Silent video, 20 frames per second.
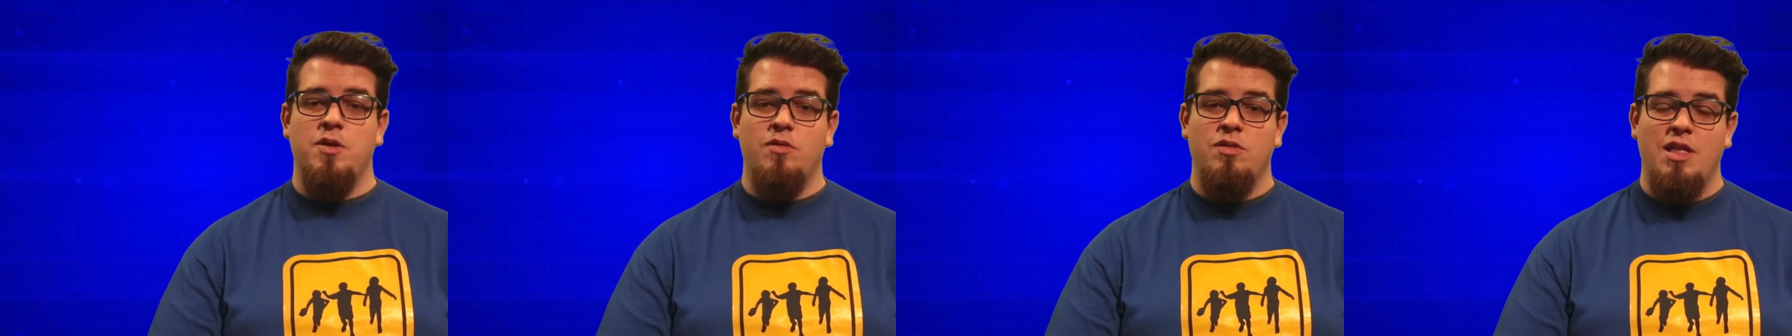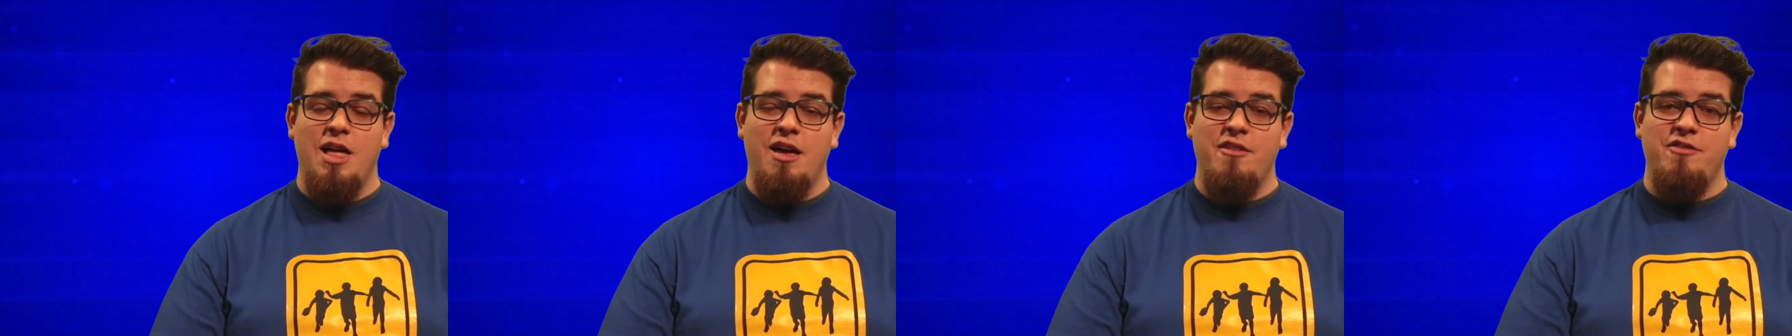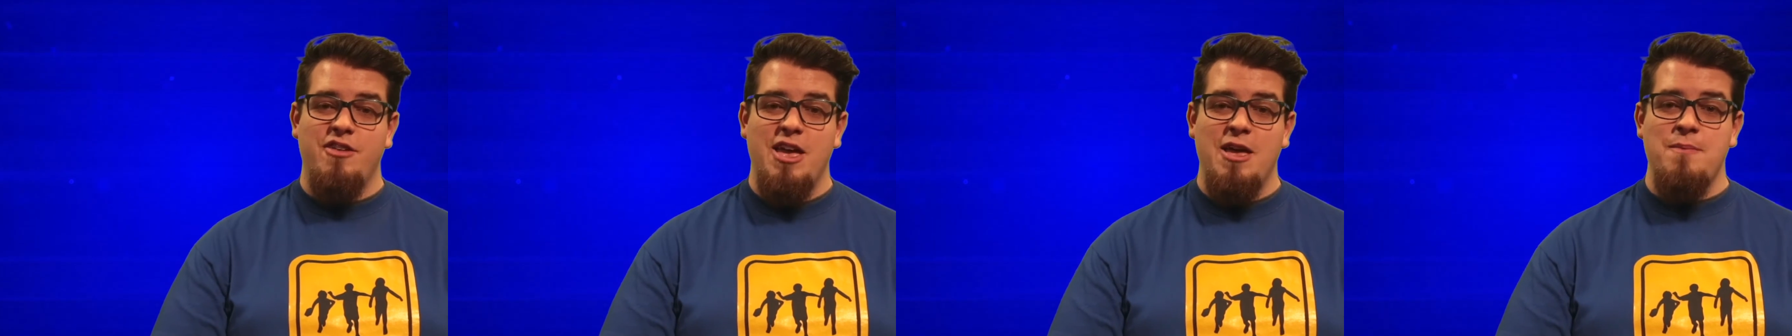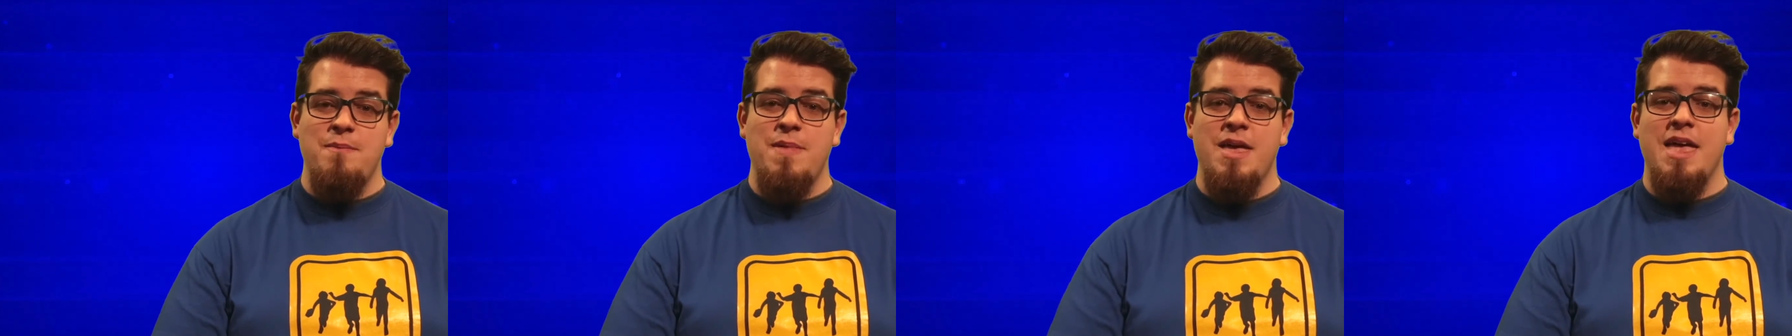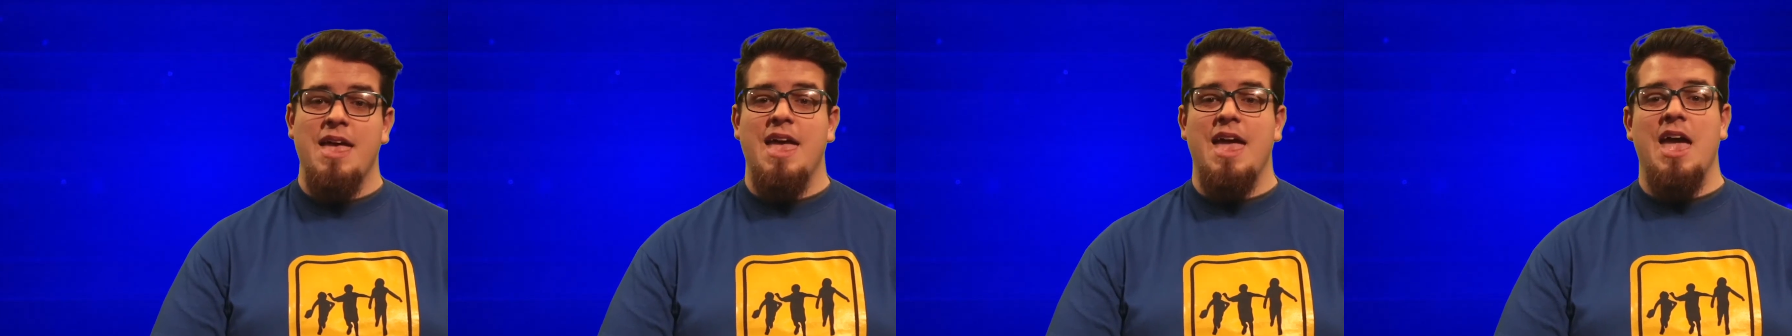you love
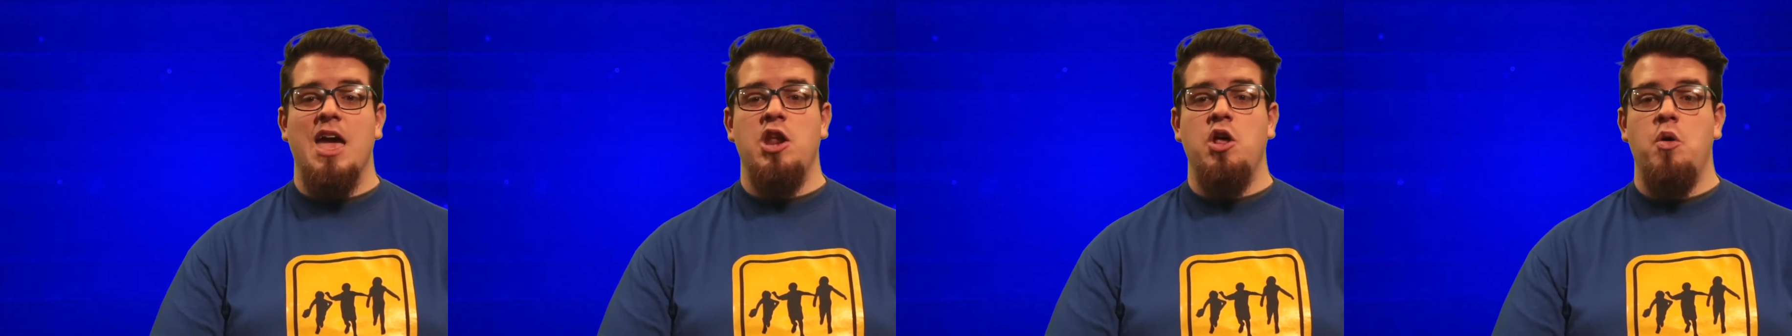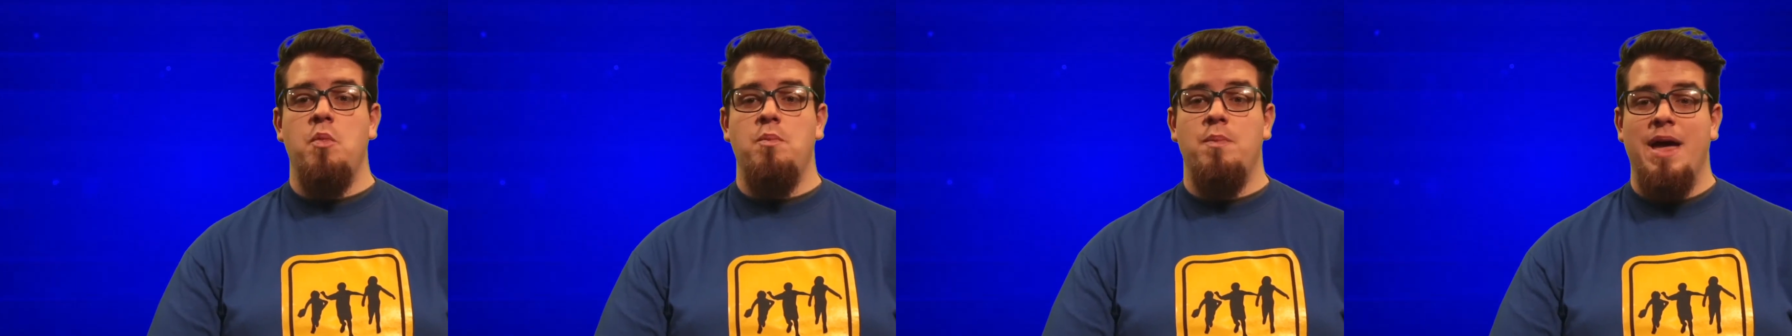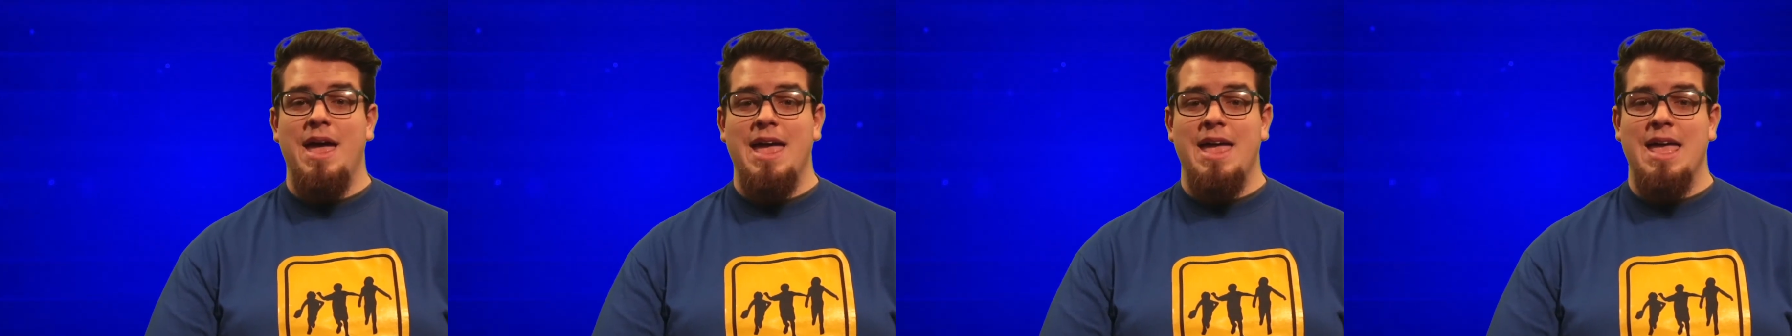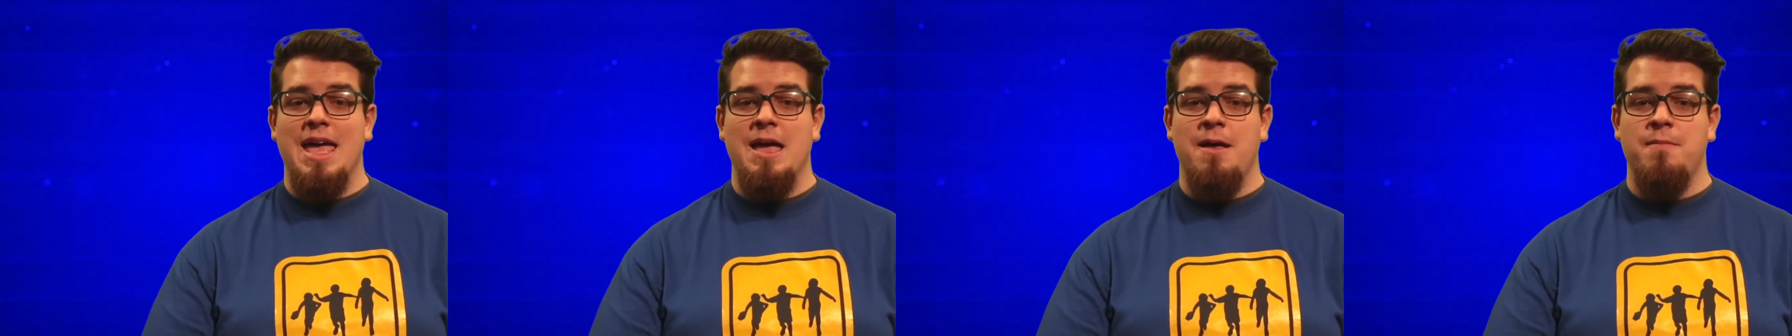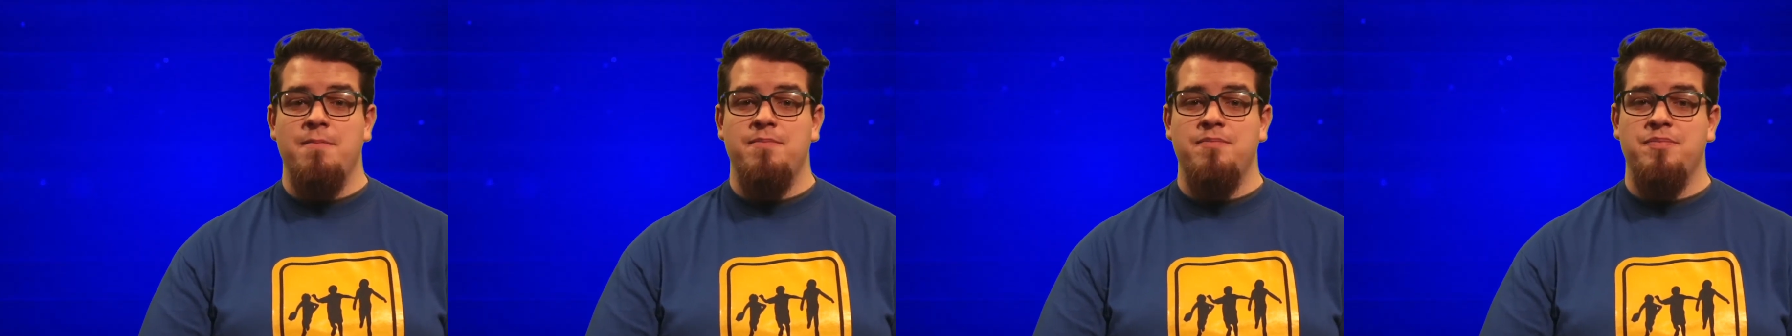him and obey
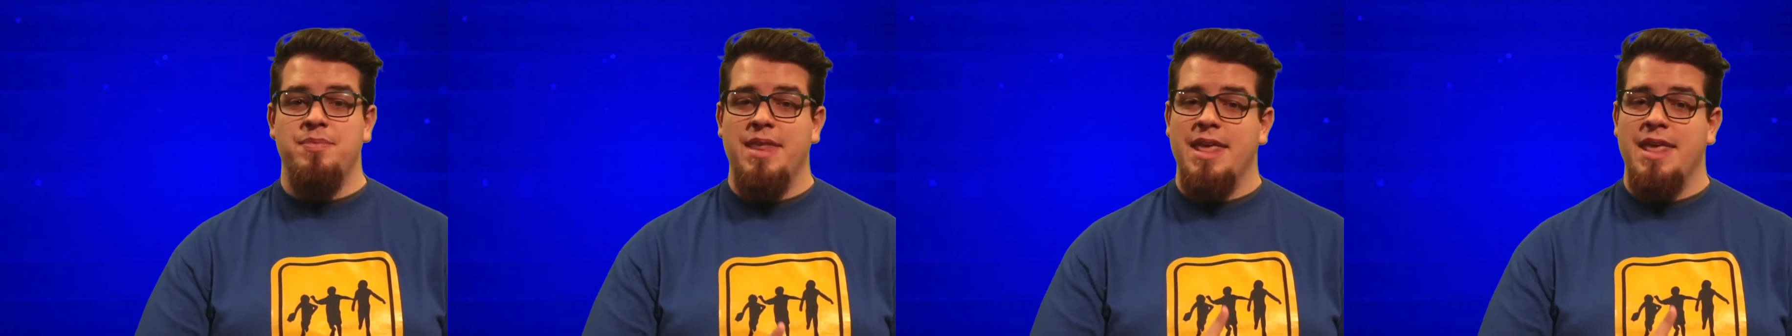him.